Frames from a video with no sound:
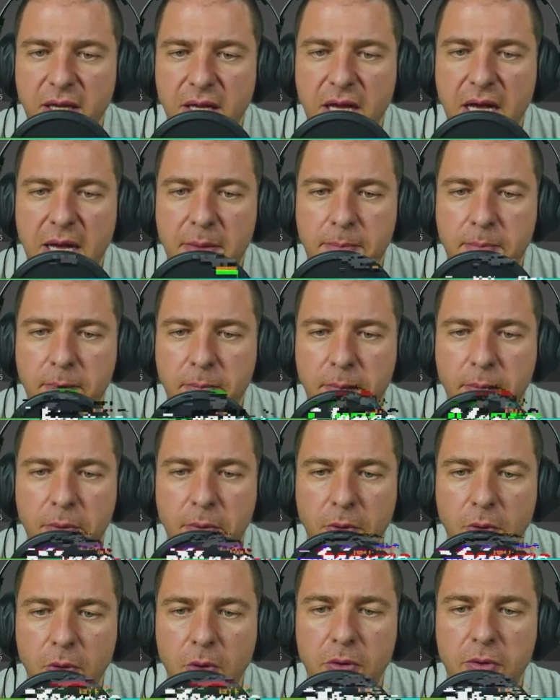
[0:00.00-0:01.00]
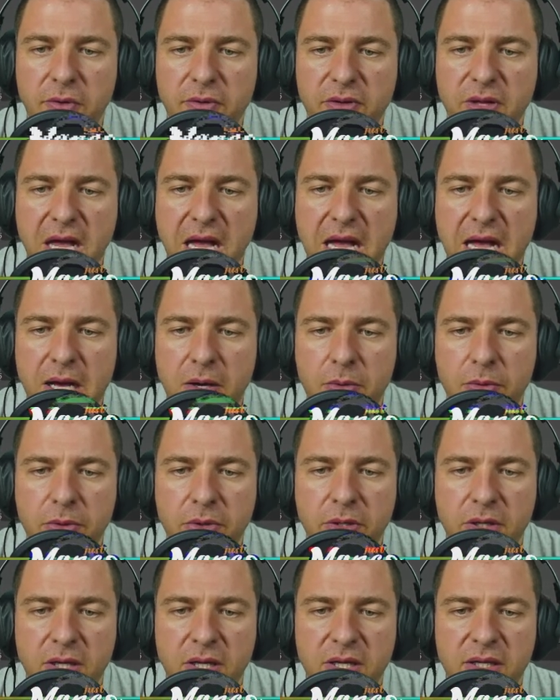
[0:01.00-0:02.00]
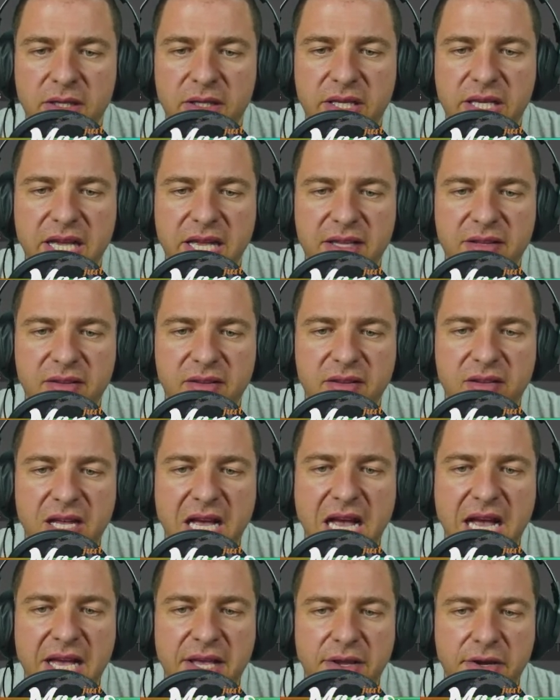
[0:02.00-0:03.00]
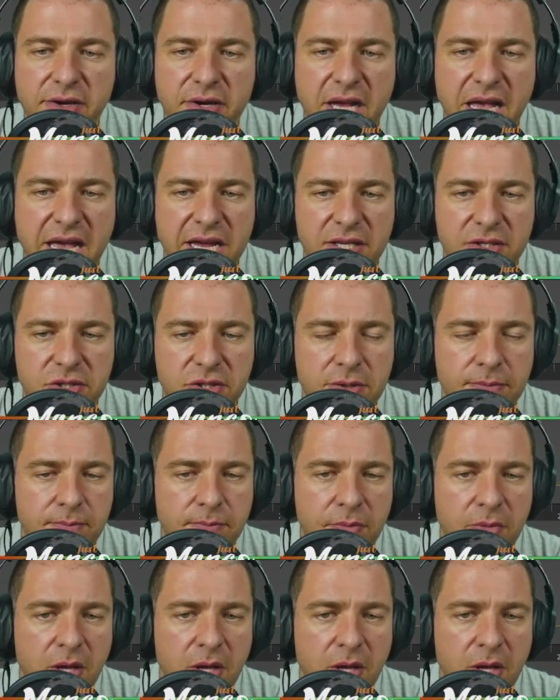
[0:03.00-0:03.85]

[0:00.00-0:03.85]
up or down the entire edge,